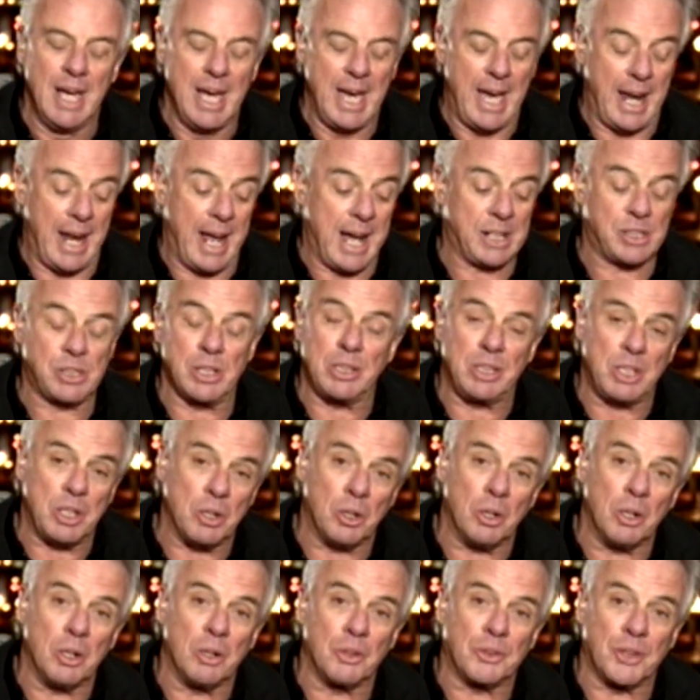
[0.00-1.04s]
And actually the
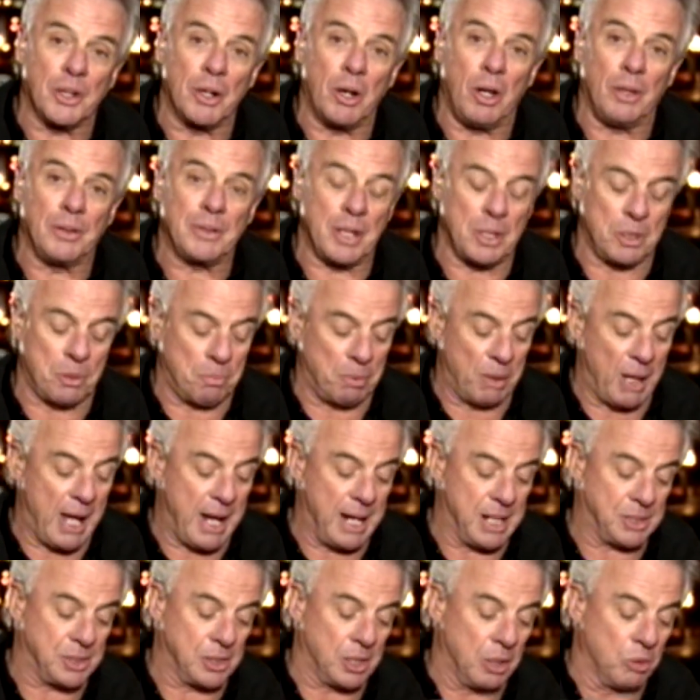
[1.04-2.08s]
Earth and all the other
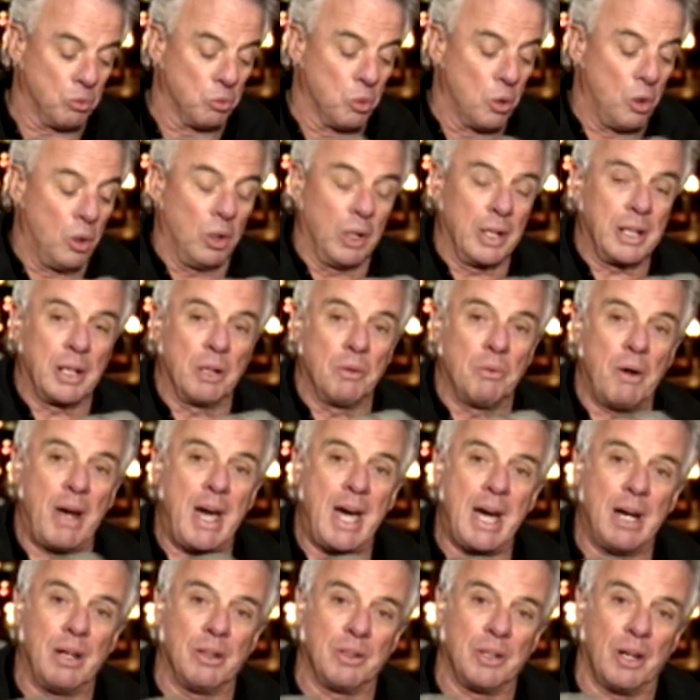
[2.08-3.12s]
planets are rolling
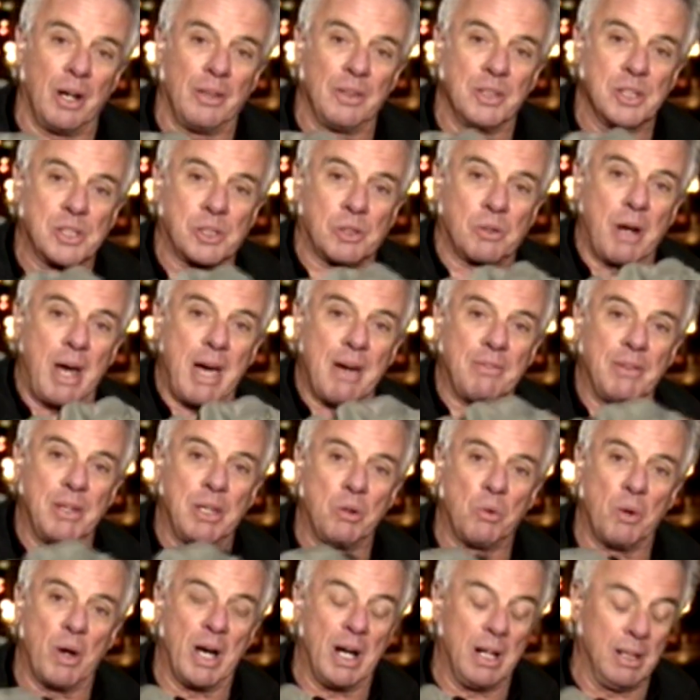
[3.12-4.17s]
around on this
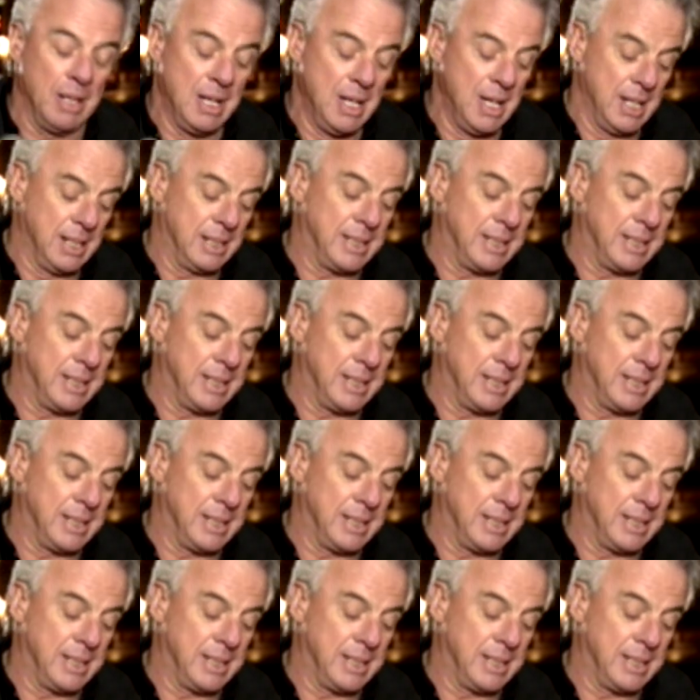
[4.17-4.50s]
gravity well.